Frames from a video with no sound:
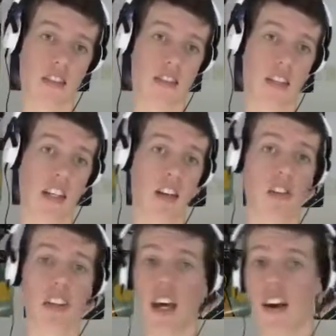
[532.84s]

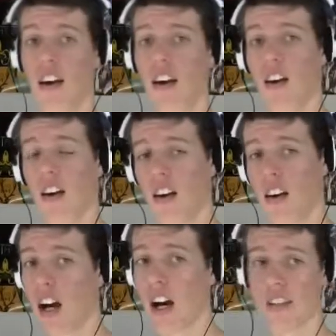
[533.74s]
steal the
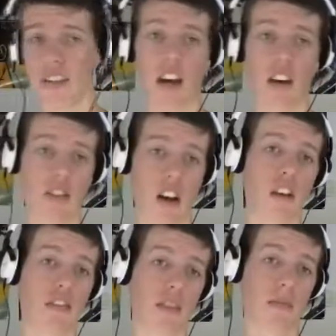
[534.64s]
Heart Scales
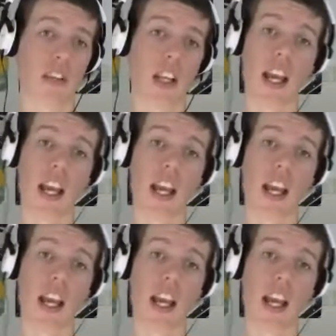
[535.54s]
off them.